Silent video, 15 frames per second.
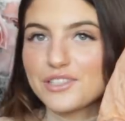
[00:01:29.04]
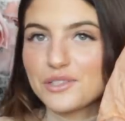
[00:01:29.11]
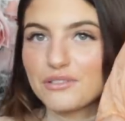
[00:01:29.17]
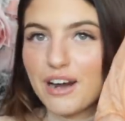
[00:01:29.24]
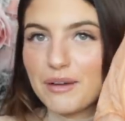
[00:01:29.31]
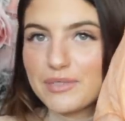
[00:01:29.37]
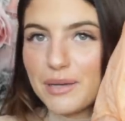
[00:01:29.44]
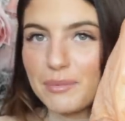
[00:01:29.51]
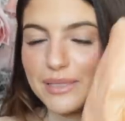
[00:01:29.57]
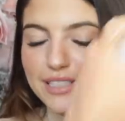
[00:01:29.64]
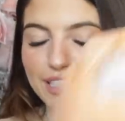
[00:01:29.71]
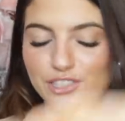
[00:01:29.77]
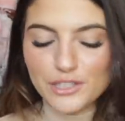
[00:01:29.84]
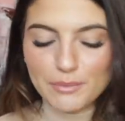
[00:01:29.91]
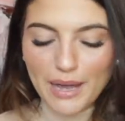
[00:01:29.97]
All wrapped up in
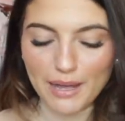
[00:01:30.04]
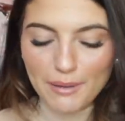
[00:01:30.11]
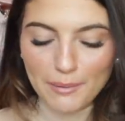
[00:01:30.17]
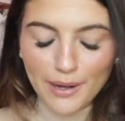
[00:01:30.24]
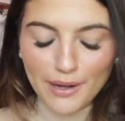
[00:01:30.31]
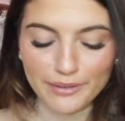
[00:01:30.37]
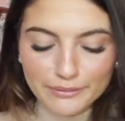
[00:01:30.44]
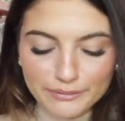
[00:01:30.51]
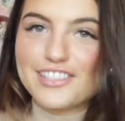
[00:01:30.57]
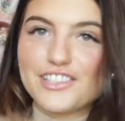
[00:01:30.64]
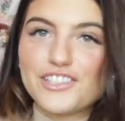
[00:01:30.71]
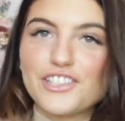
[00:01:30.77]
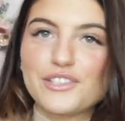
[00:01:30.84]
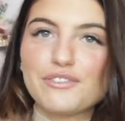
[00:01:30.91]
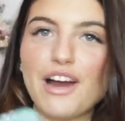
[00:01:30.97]
tissue paper. So
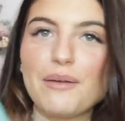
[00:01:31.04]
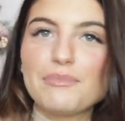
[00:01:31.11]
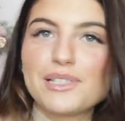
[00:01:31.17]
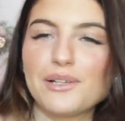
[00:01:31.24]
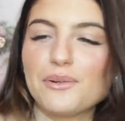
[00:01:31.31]
she's wrapped